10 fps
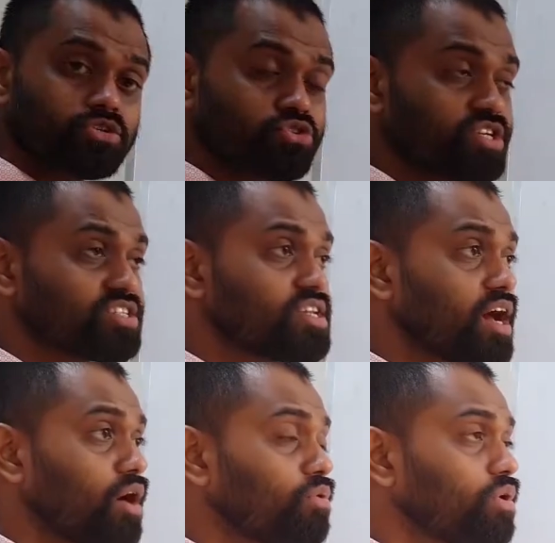So just
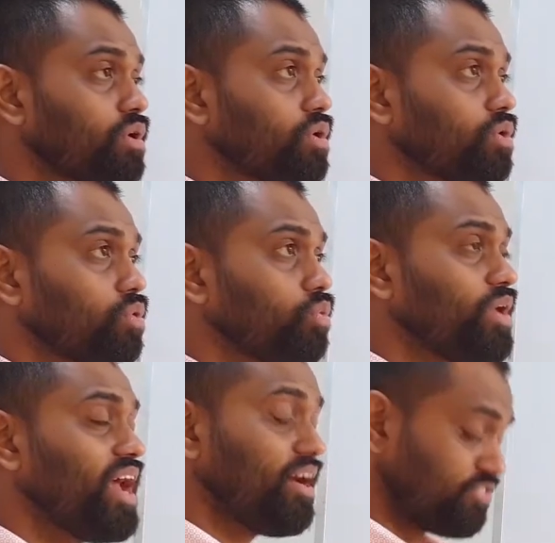now
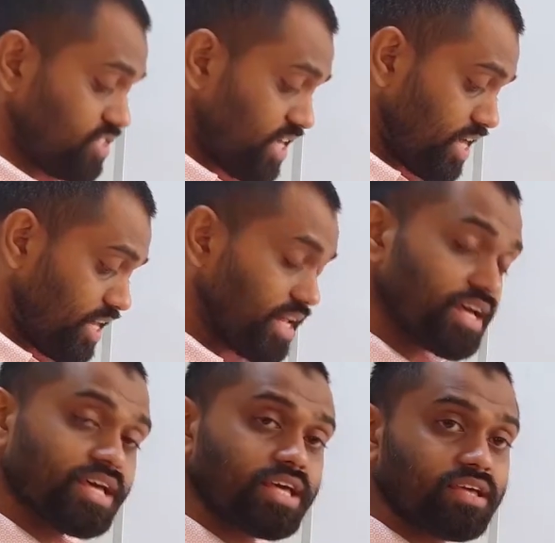we have
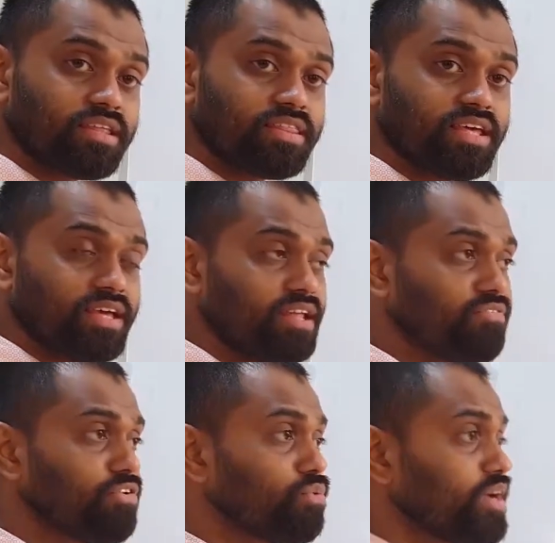seen the
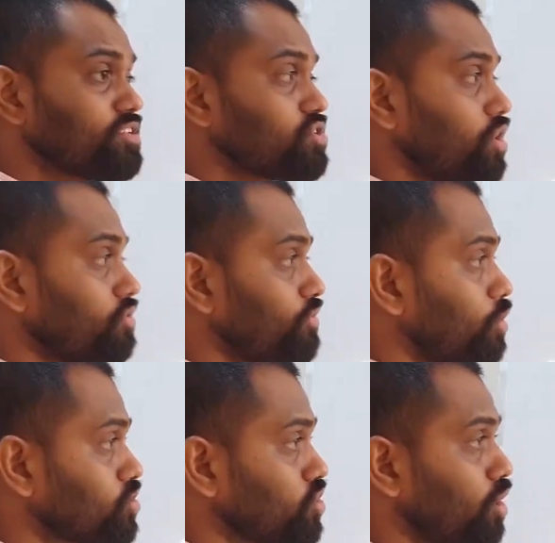influence of
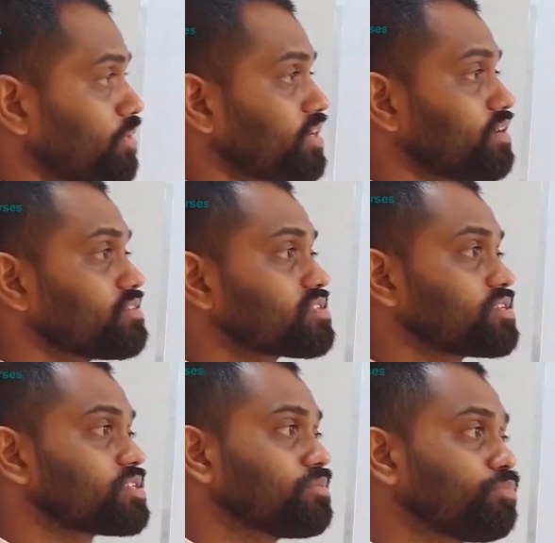autonomic nervous
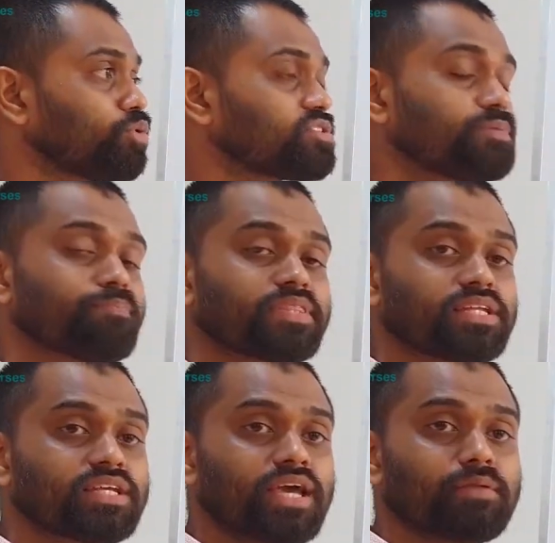system, both
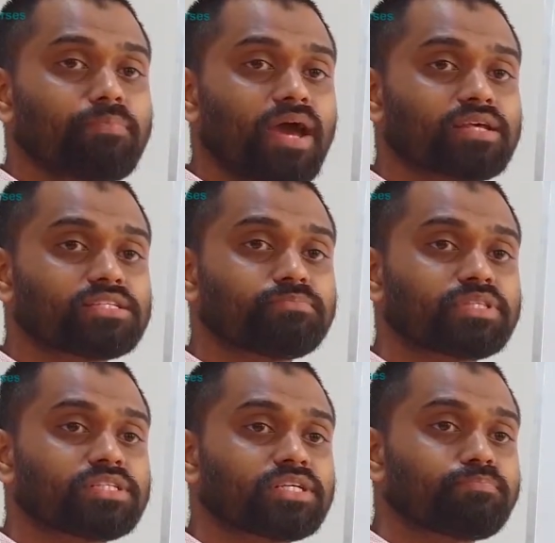sympathetic and
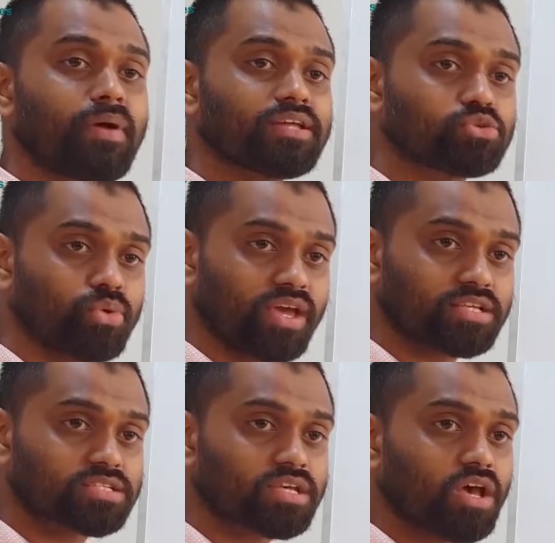parasympathetic
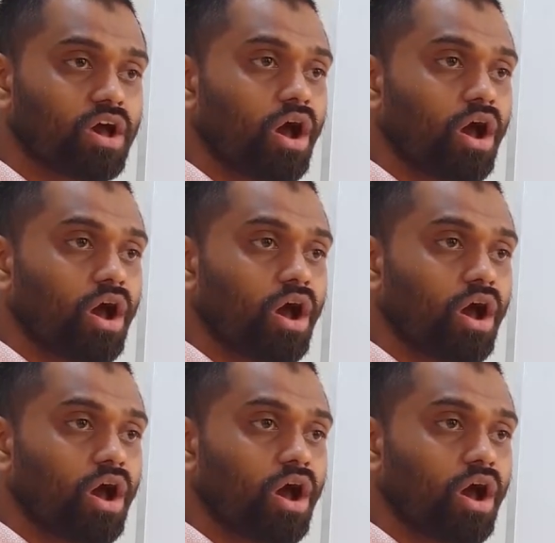pathways,